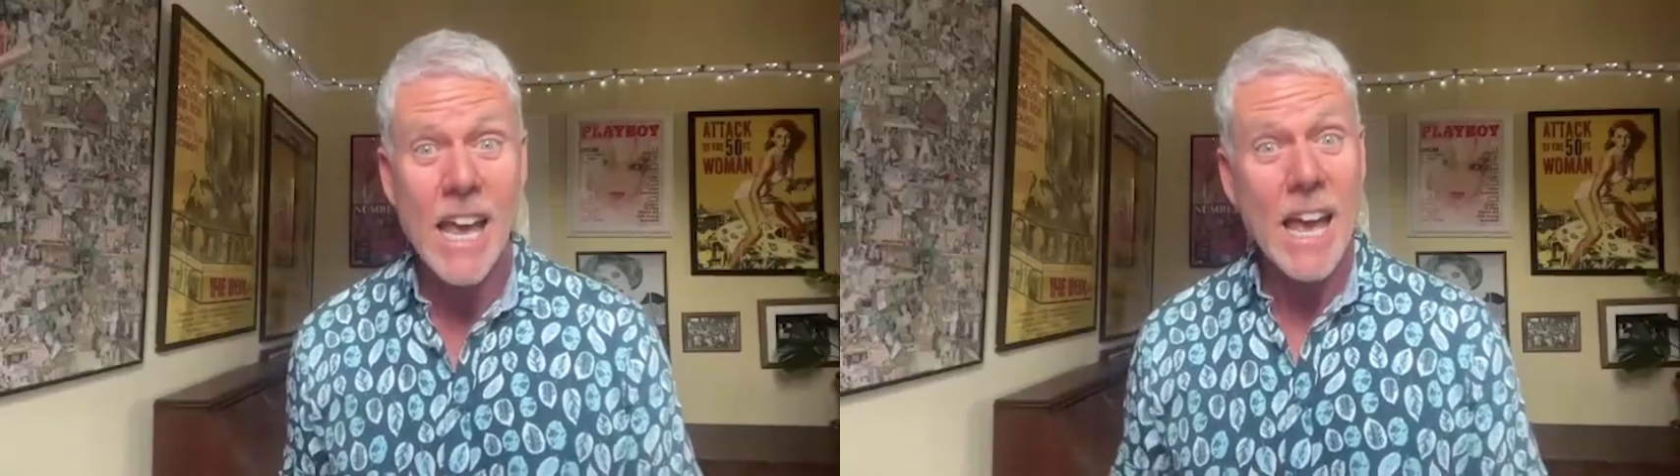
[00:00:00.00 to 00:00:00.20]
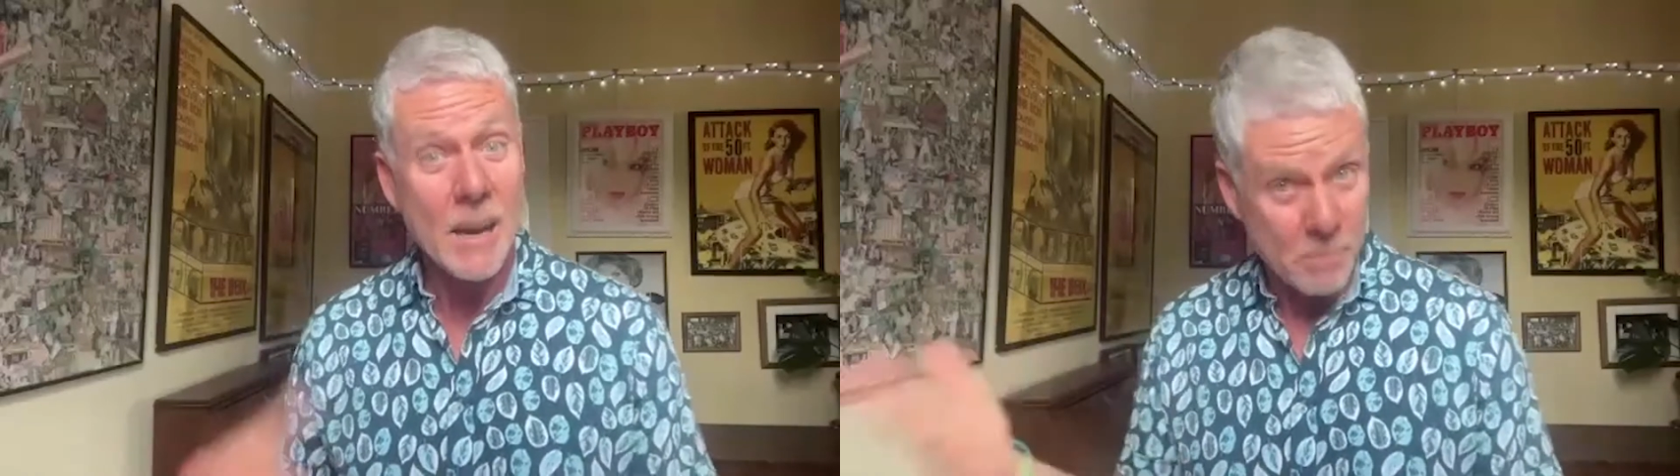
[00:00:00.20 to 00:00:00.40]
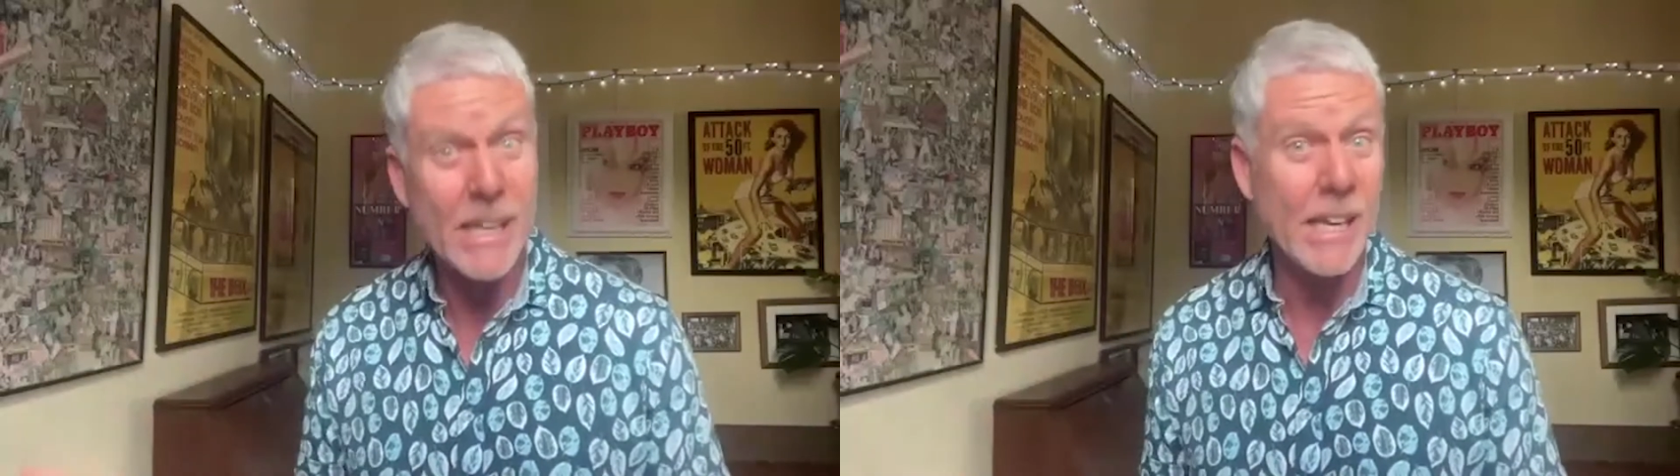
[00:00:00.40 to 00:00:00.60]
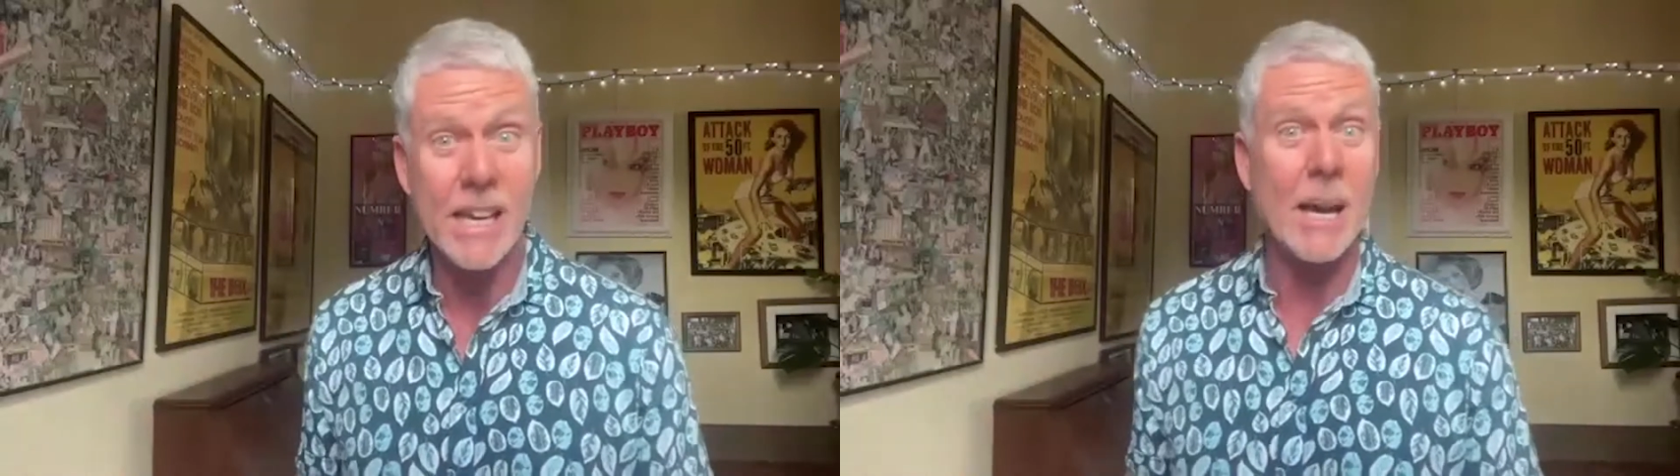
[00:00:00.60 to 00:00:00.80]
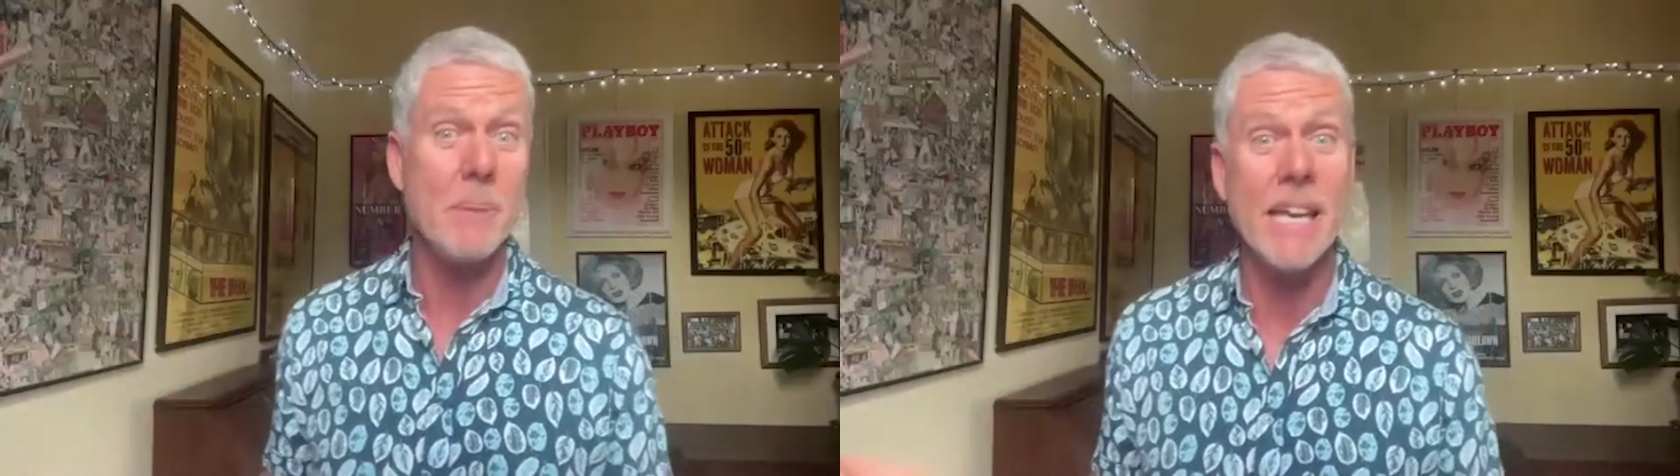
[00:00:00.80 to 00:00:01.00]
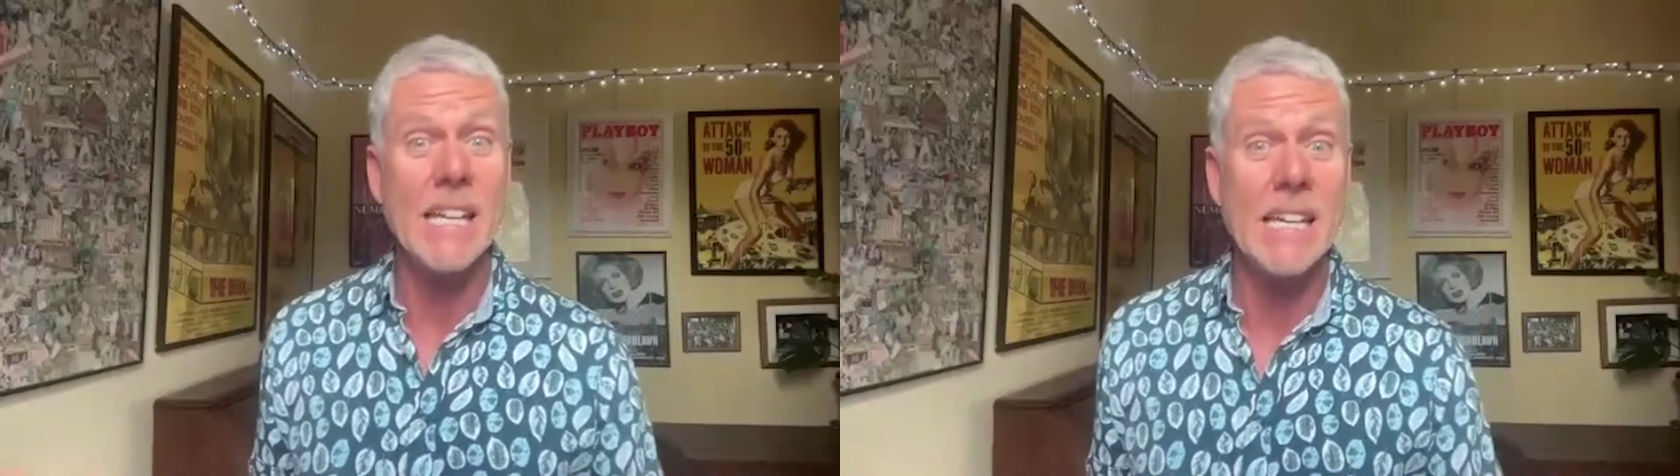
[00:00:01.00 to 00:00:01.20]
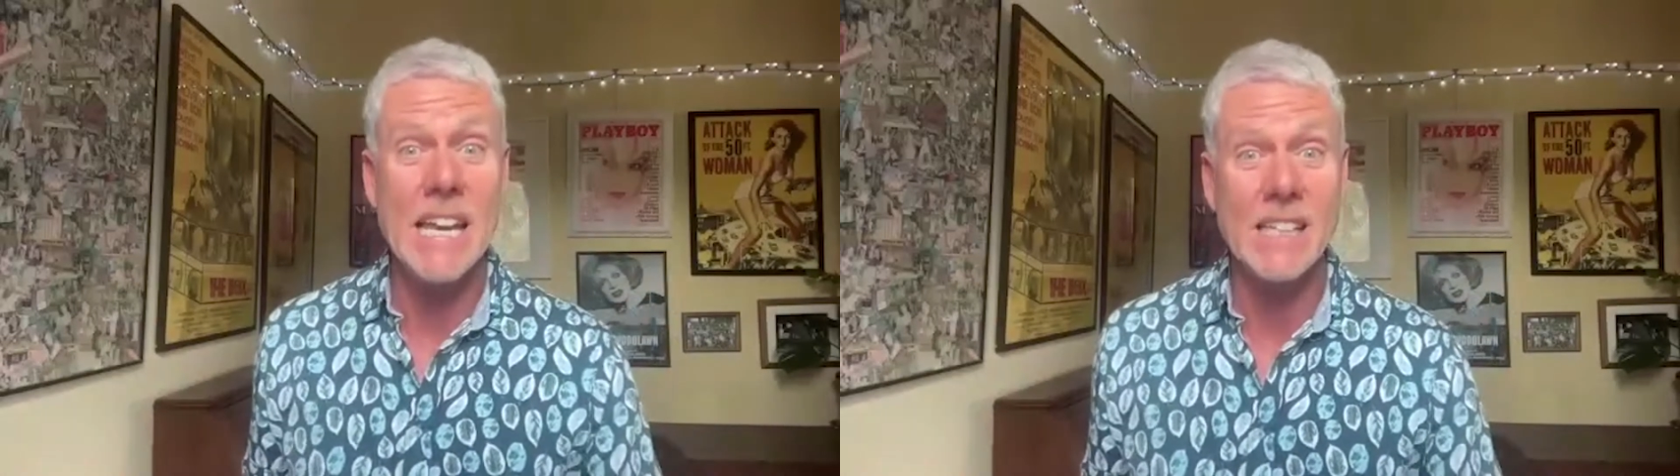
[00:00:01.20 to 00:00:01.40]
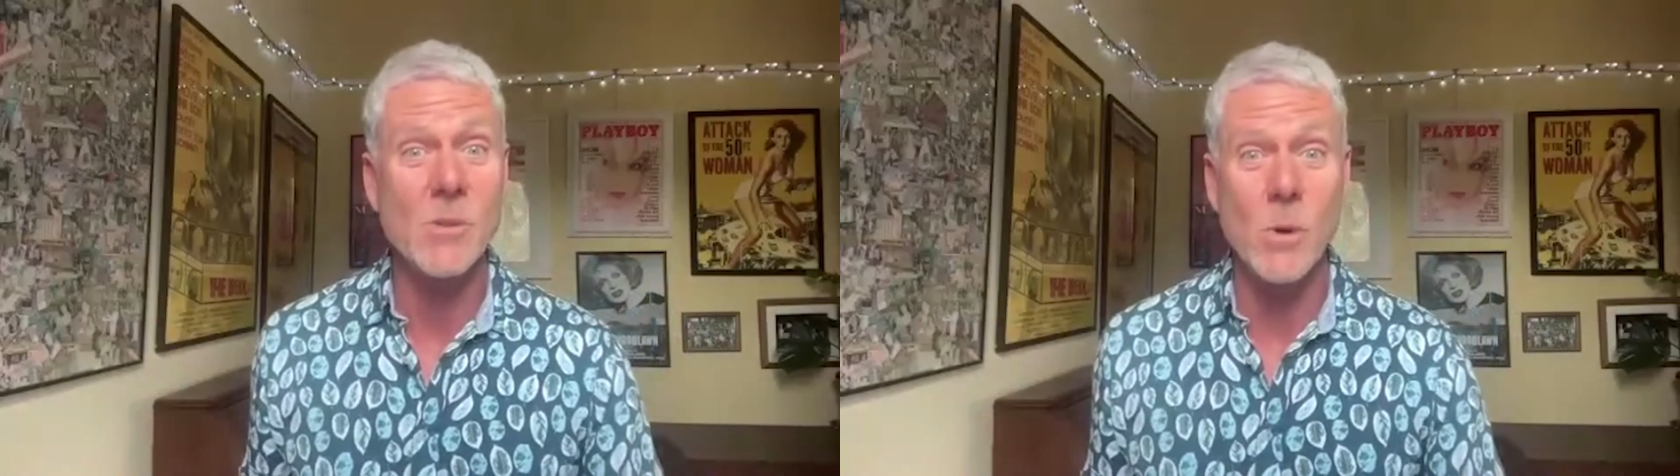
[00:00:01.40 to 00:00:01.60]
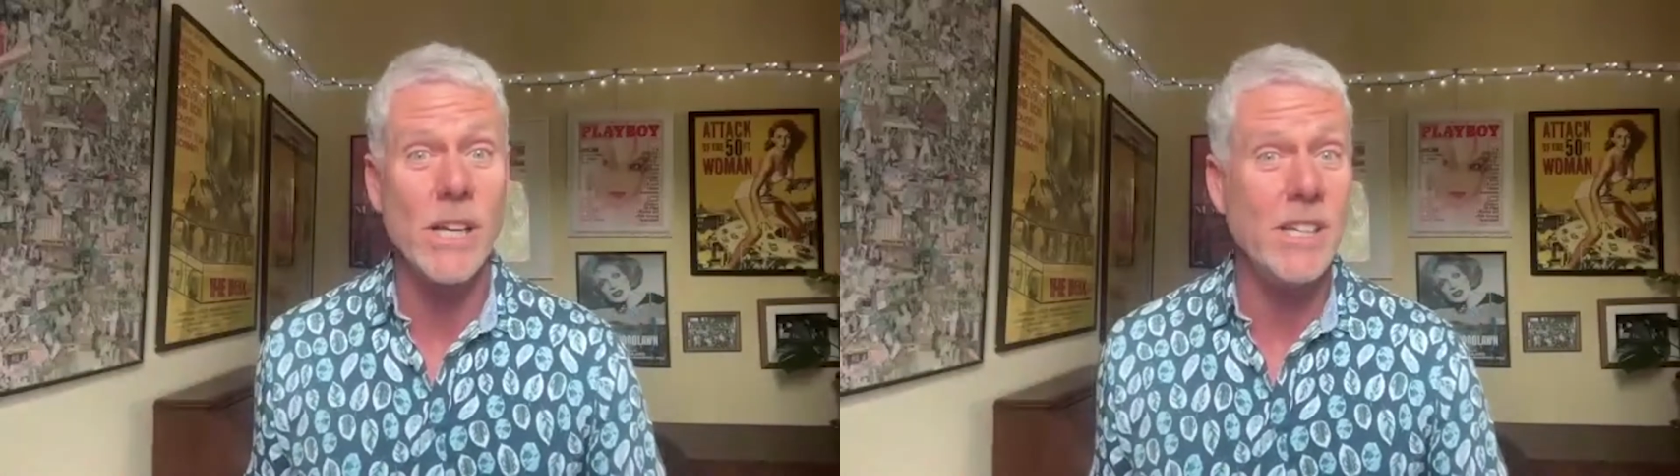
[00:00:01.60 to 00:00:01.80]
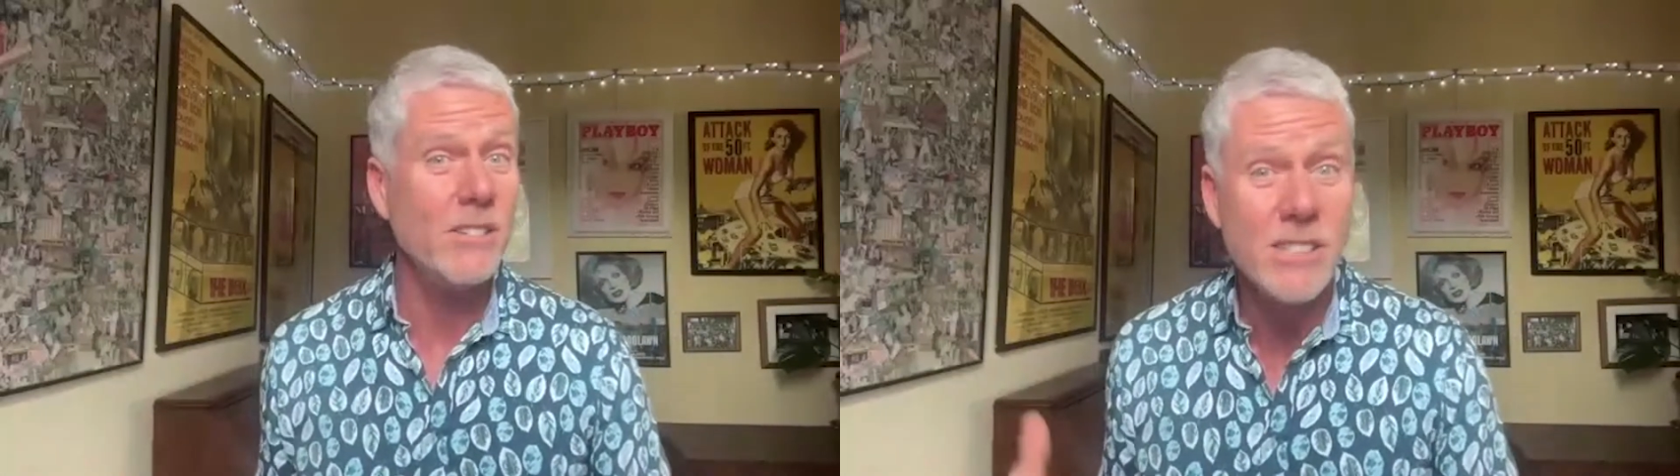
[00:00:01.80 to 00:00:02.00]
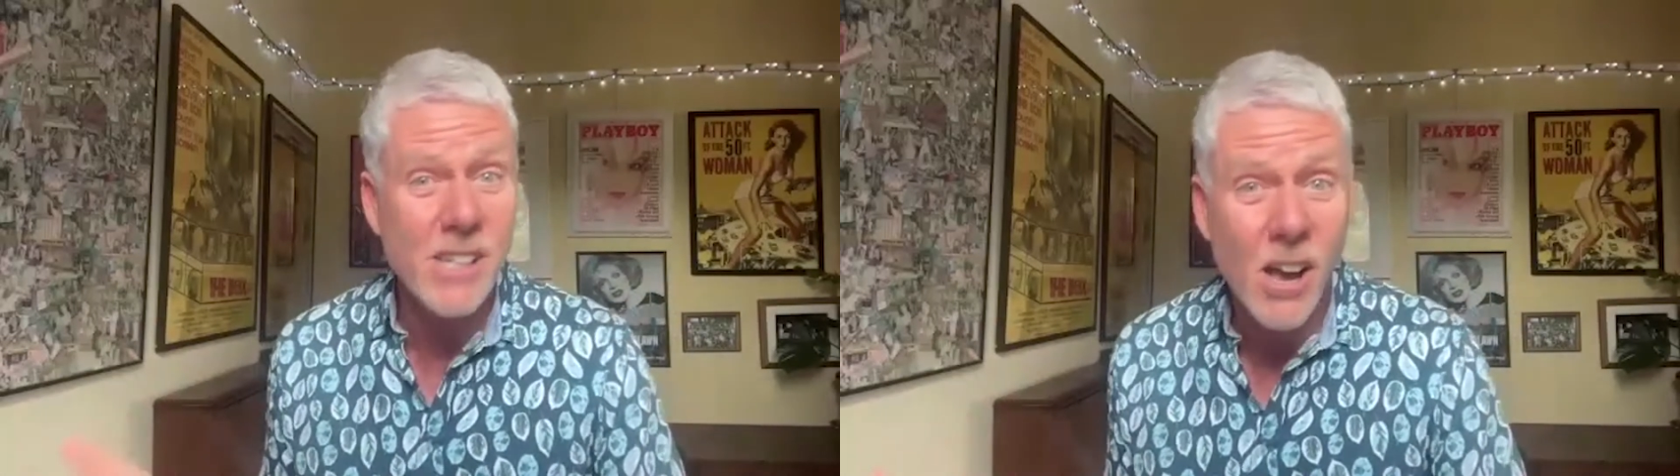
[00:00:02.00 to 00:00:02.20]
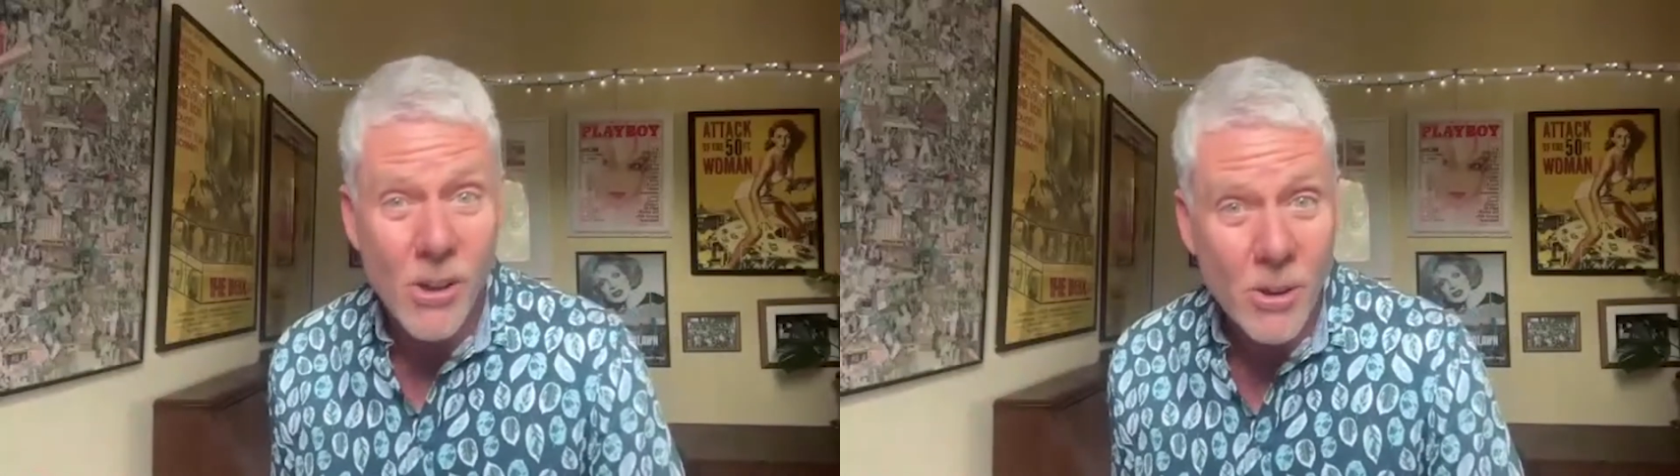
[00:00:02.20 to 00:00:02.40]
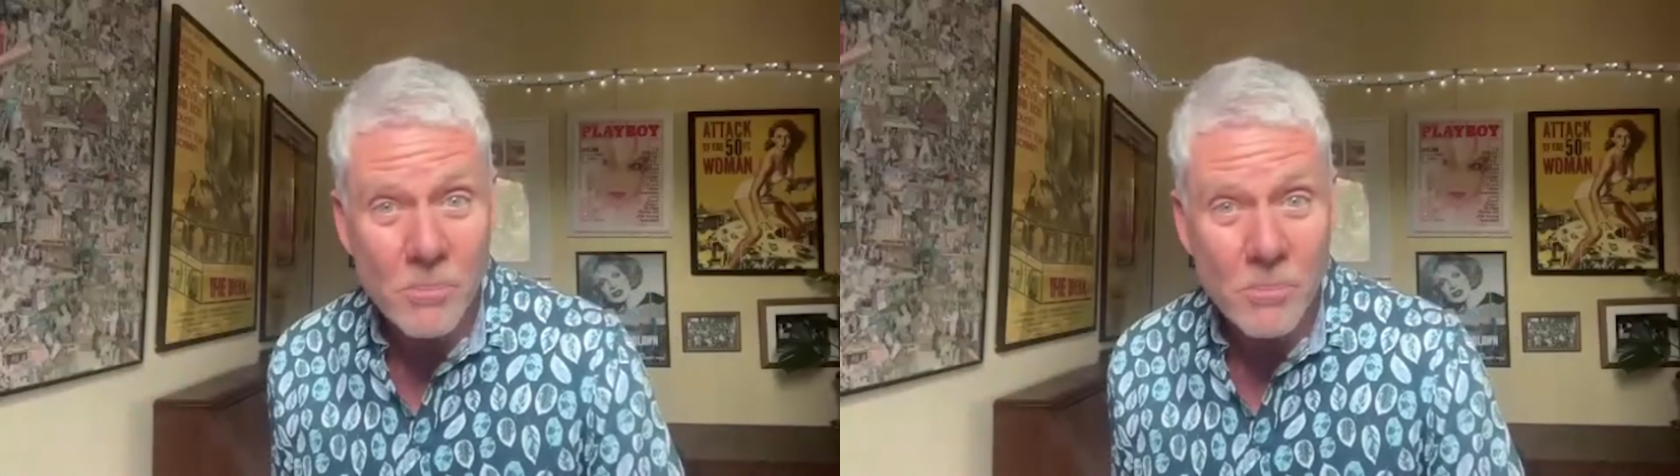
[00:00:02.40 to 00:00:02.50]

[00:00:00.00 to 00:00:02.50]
and picking it up again next week, you're a soap,